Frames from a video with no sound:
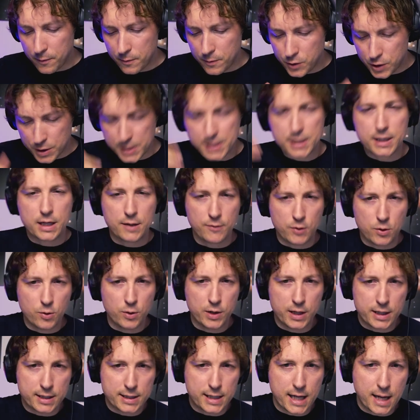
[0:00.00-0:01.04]
just to give you an
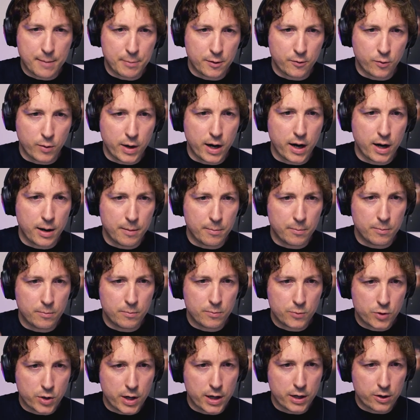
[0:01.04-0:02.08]
example of where
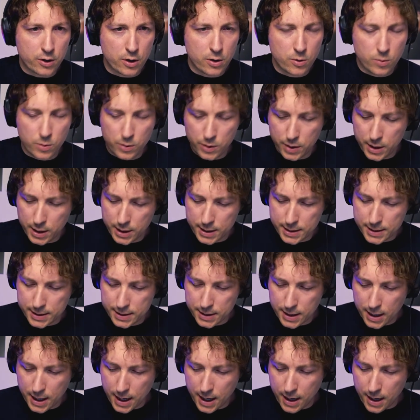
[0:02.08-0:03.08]
I'm trying to go with this,